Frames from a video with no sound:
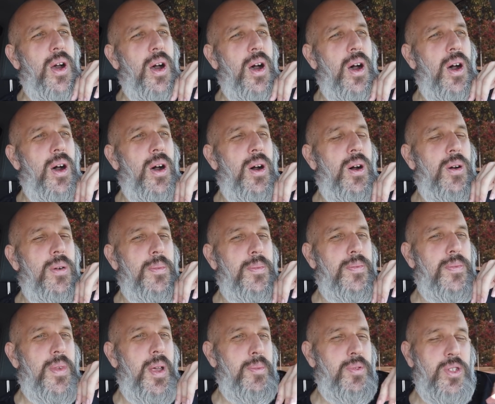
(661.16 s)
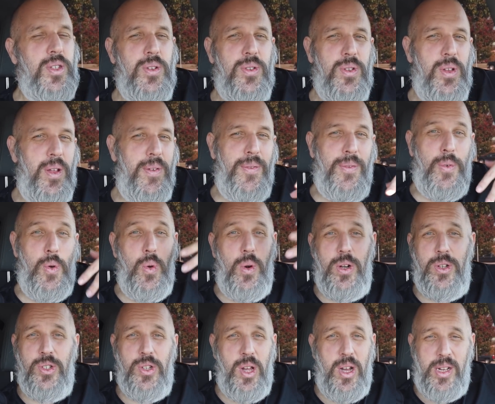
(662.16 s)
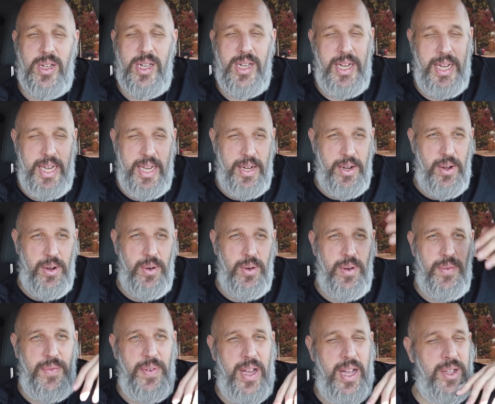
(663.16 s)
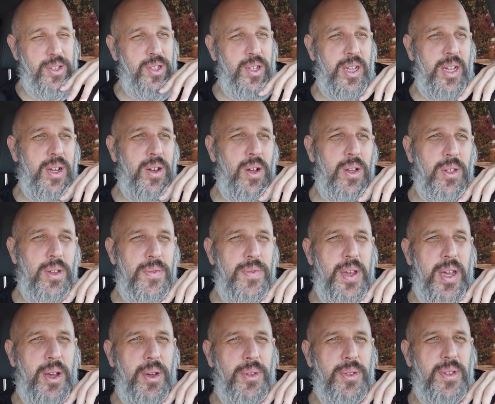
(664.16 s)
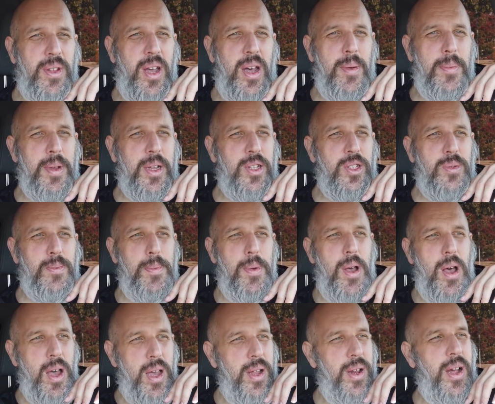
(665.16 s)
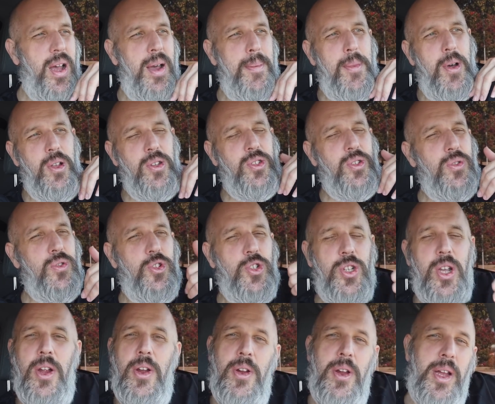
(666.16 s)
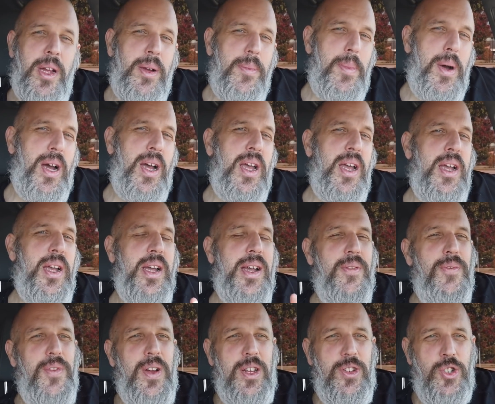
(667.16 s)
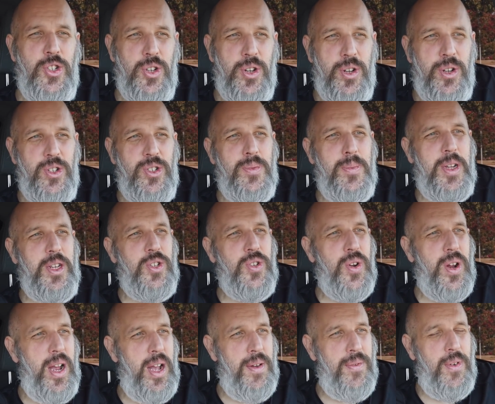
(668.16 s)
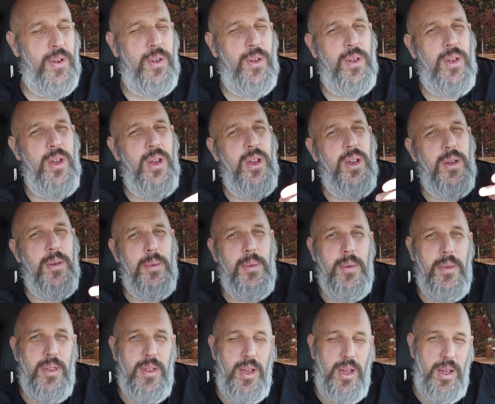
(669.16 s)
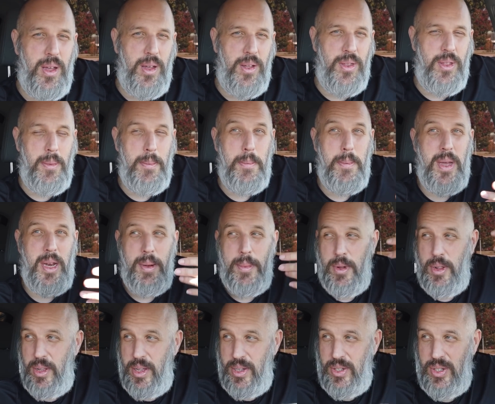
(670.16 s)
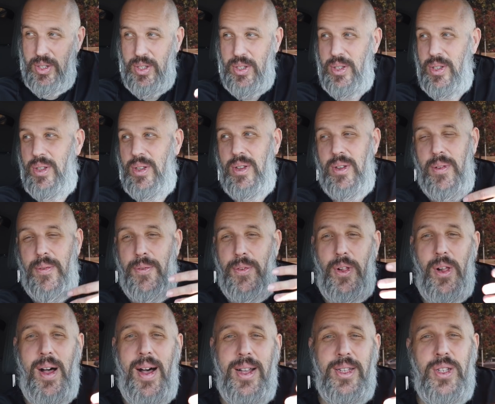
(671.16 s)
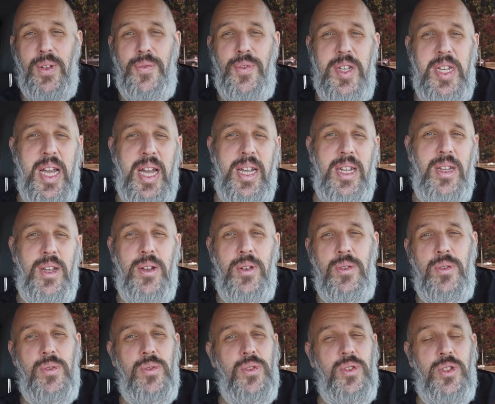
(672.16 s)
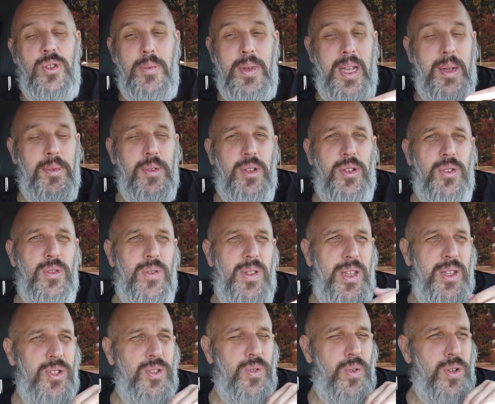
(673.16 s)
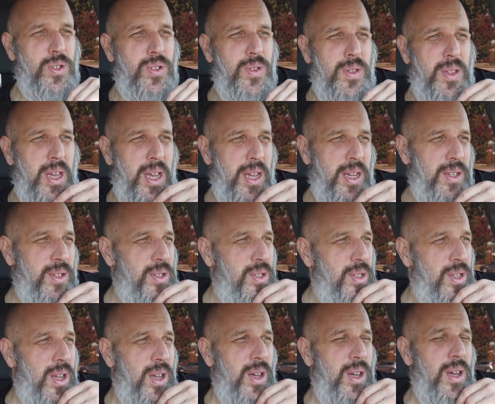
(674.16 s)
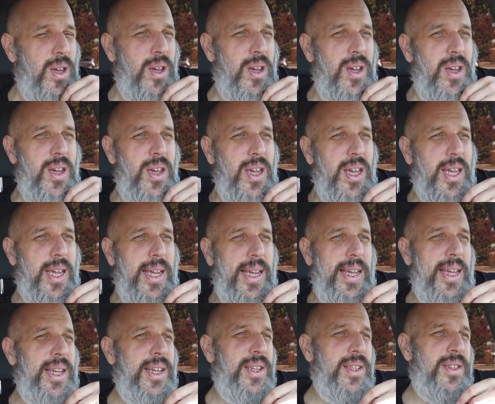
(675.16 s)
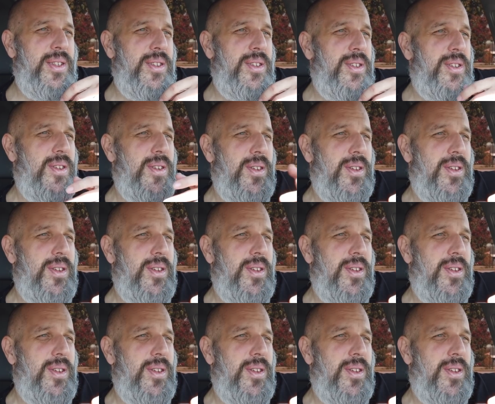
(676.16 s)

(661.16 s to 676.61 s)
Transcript: I'm still, of course, talking keto and fasting and all of the health topics, but I'm also sharing my adventures, my travel, the minimalist philosophy I use to be able to do these sorts of things. And,